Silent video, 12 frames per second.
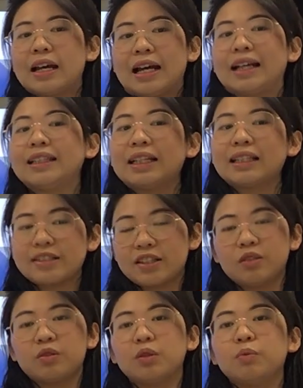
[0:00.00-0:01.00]
Another
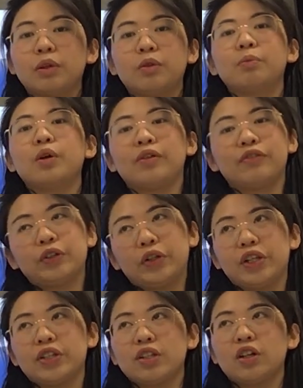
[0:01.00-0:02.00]
student will more
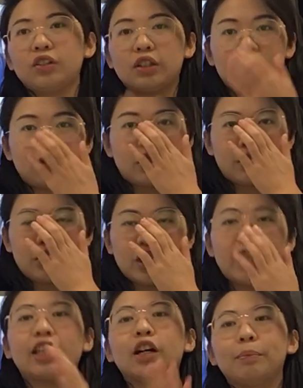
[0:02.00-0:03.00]
focus on the strategy
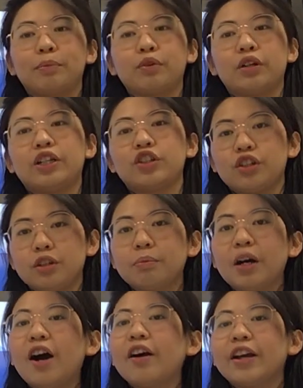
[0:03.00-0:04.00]
and operation
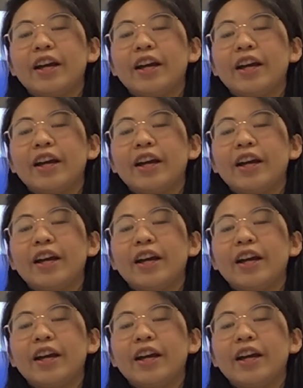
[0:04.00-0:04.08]
part,